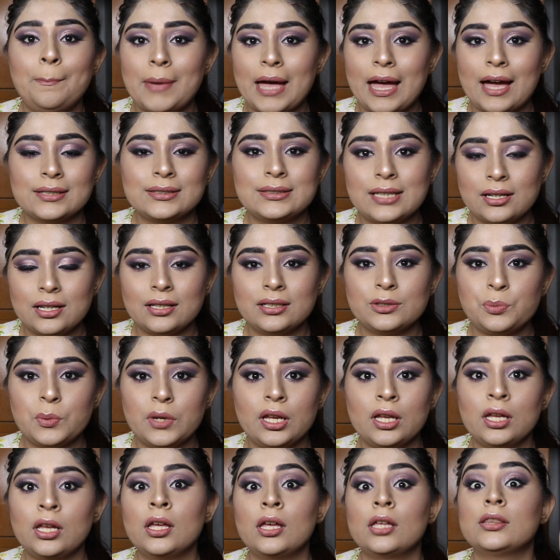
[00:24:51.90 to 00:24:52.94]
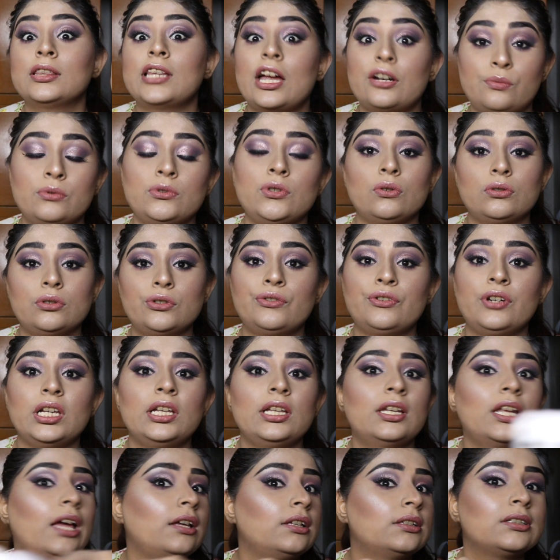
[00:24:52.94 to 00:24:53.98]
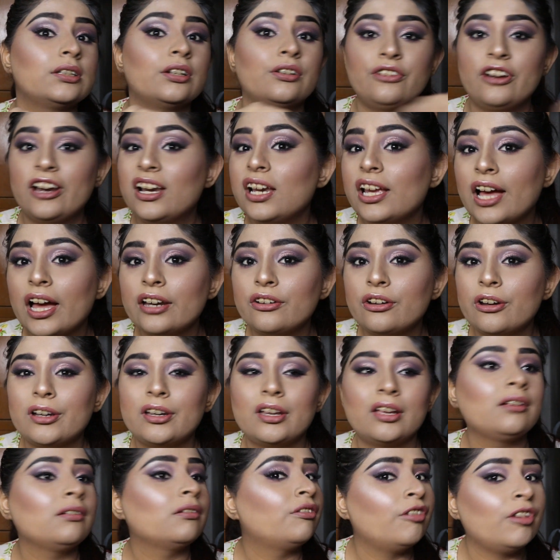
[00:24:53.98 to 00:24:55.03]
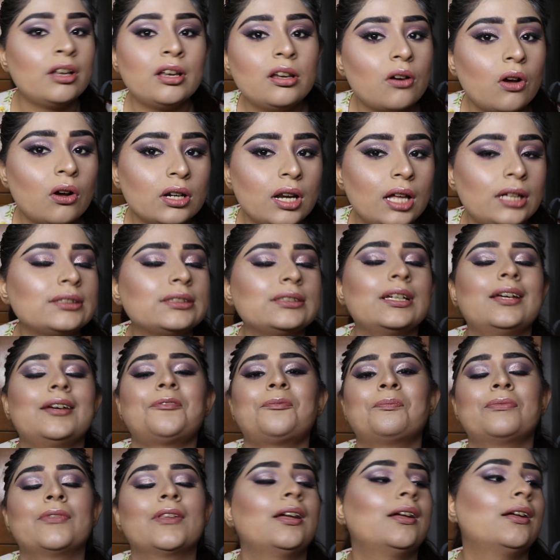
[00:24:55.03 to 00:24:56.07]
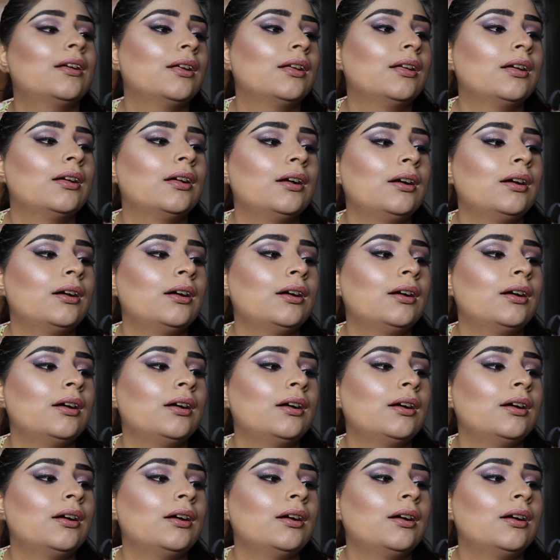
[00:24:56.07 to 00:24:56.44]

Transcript: And next I'm going to set my face with a setting spray. I'm going to use